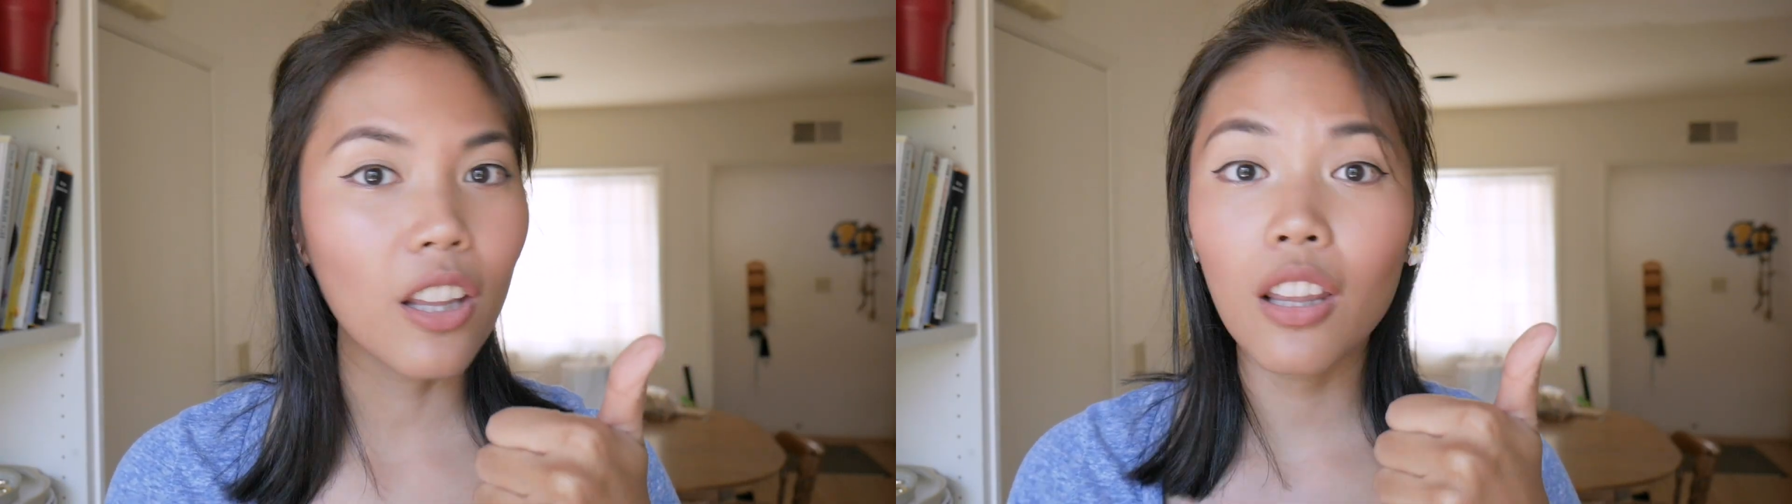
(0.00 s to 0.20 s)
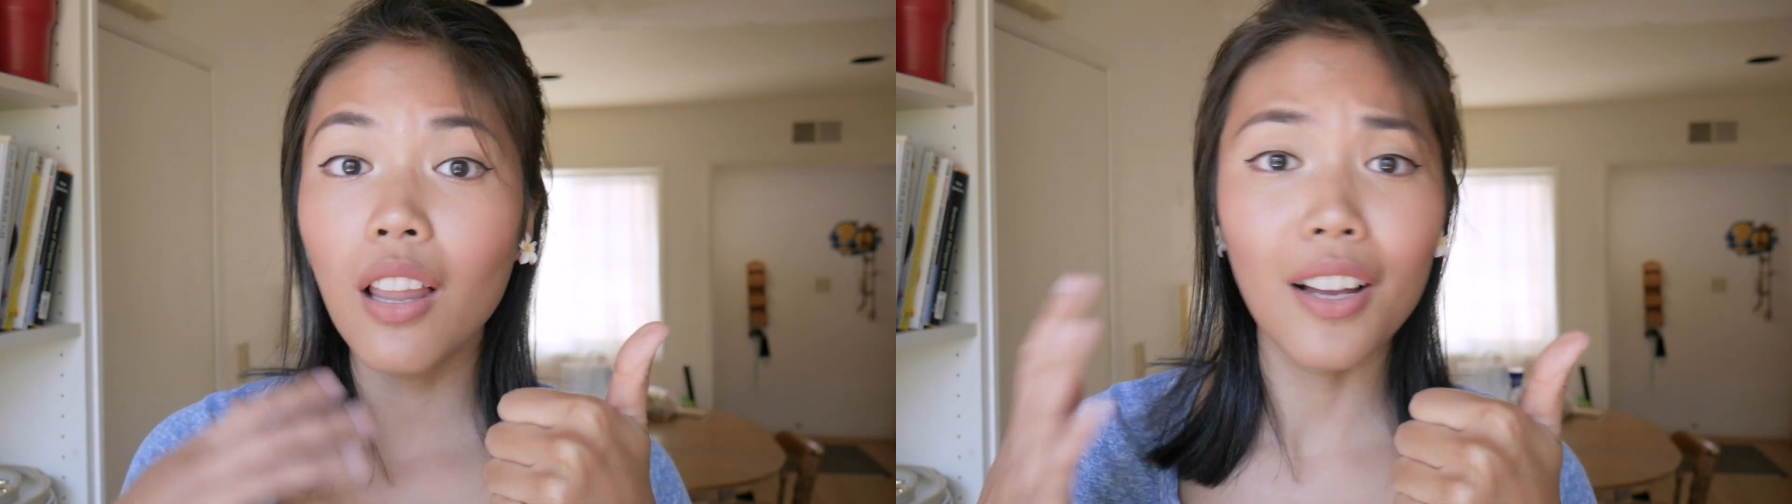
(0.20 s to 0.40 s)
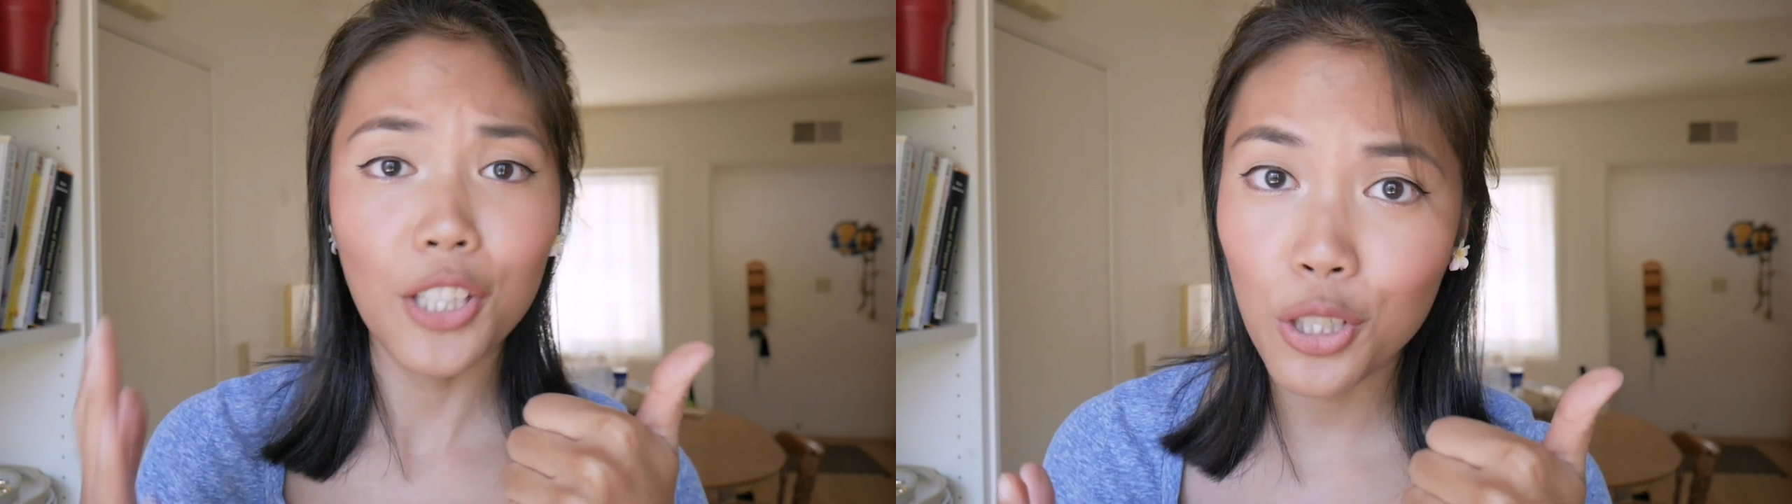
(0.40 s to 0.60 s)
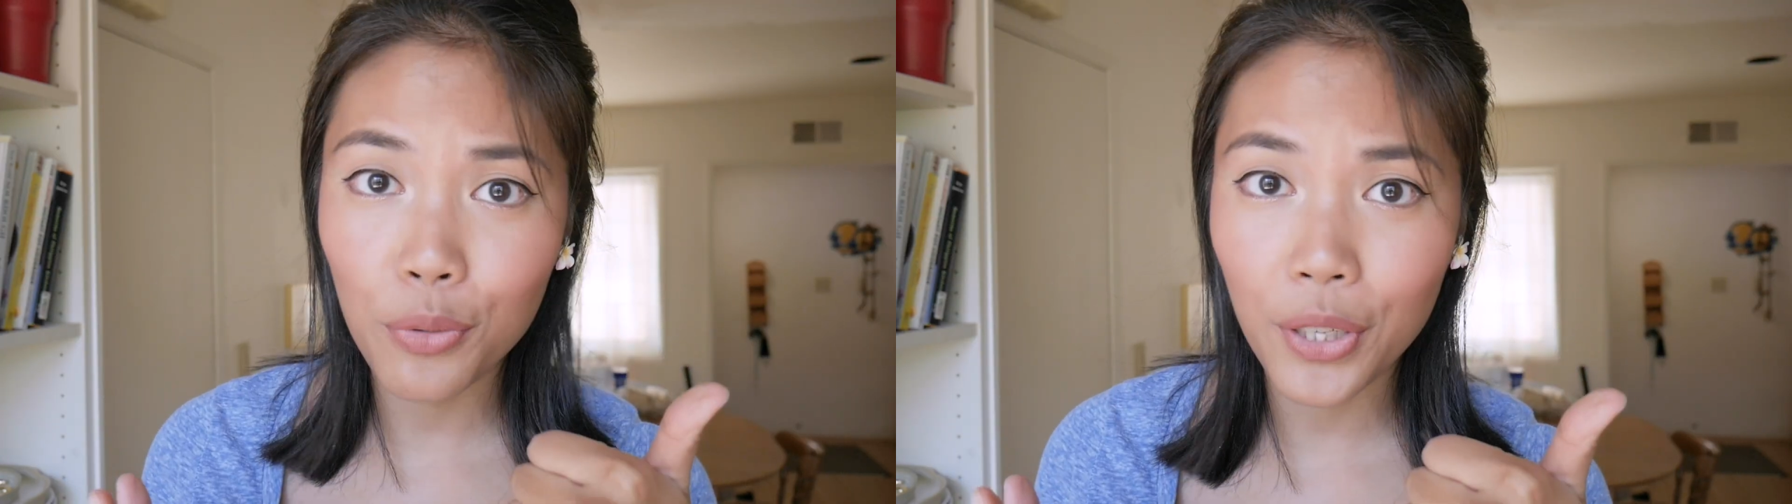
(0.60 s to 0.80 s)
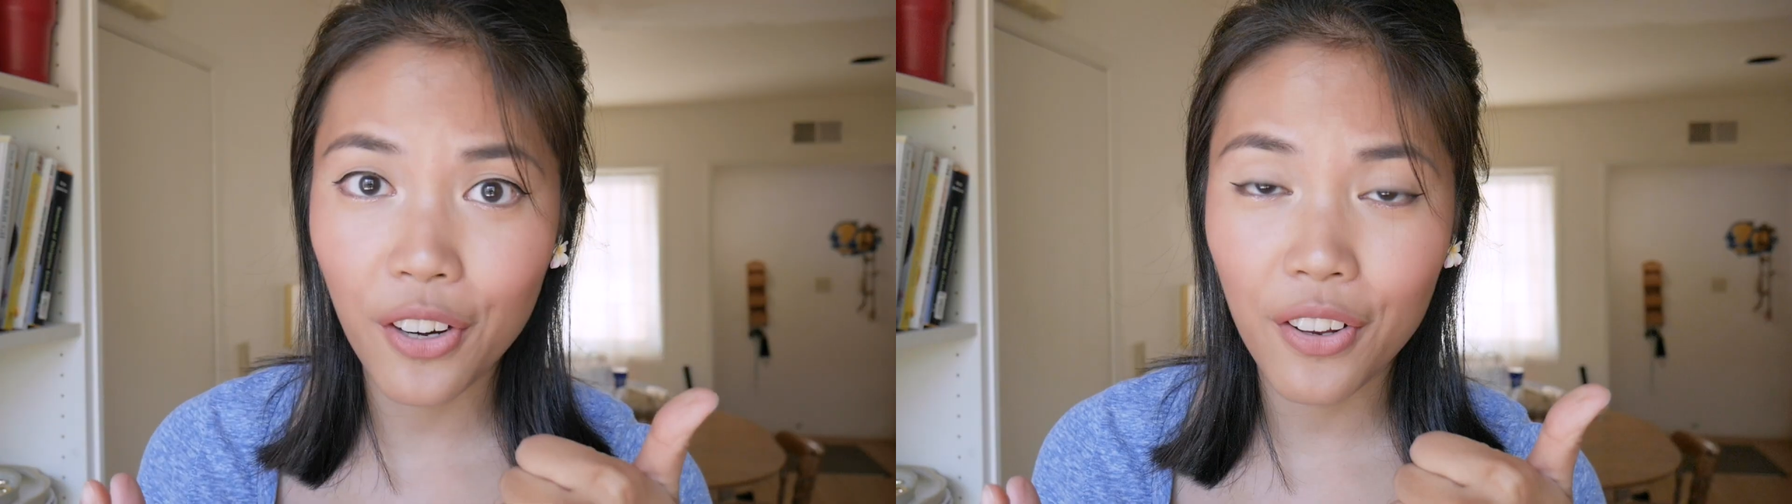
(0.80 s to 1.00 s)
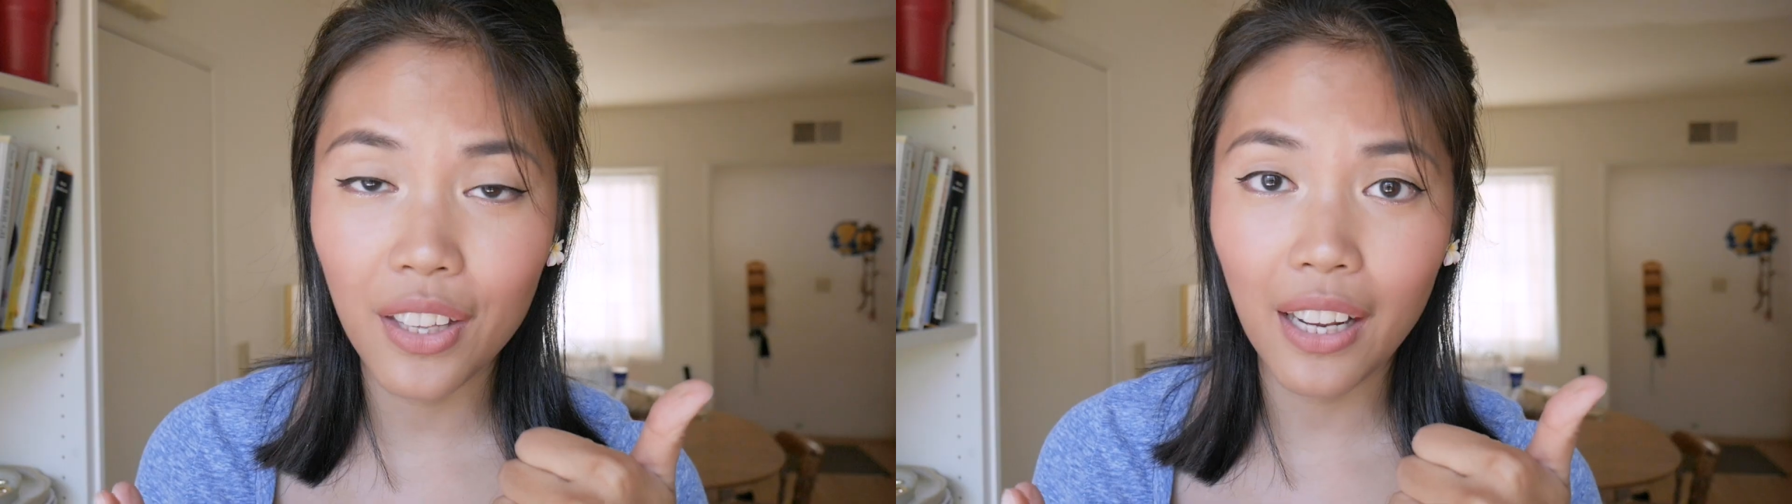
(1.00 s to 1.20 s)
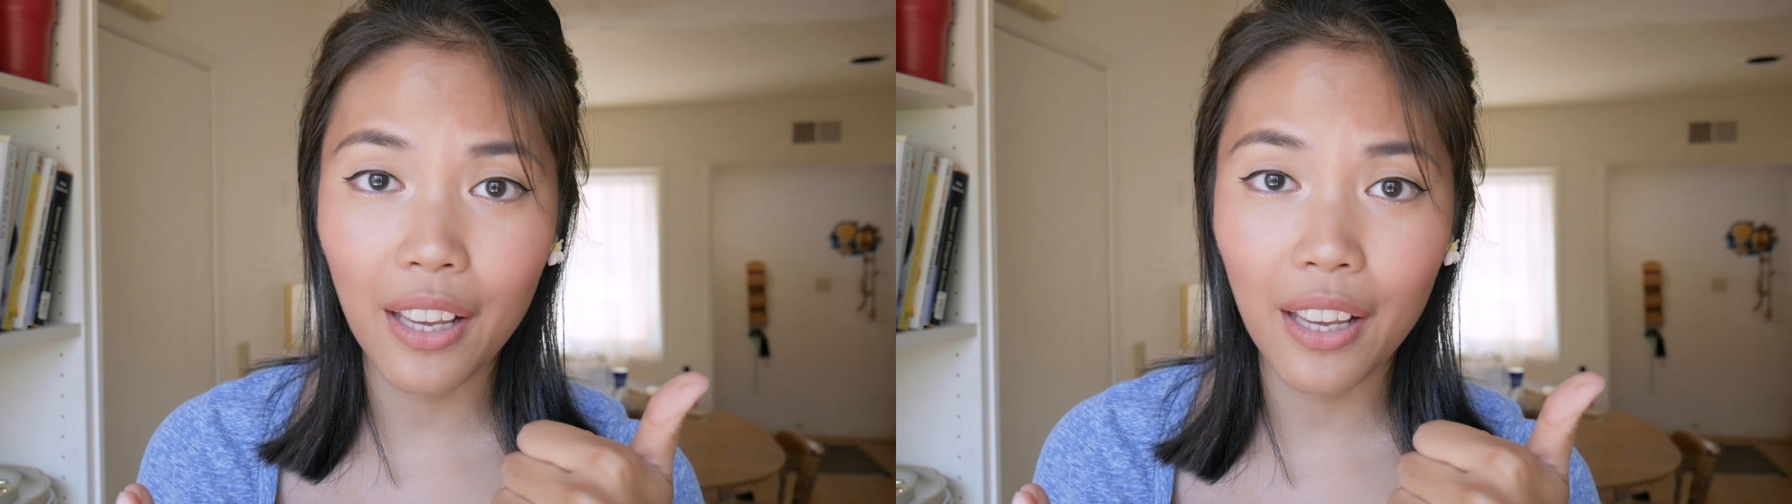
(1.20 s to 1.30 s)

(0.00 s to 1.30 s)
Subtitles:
a lot chewier than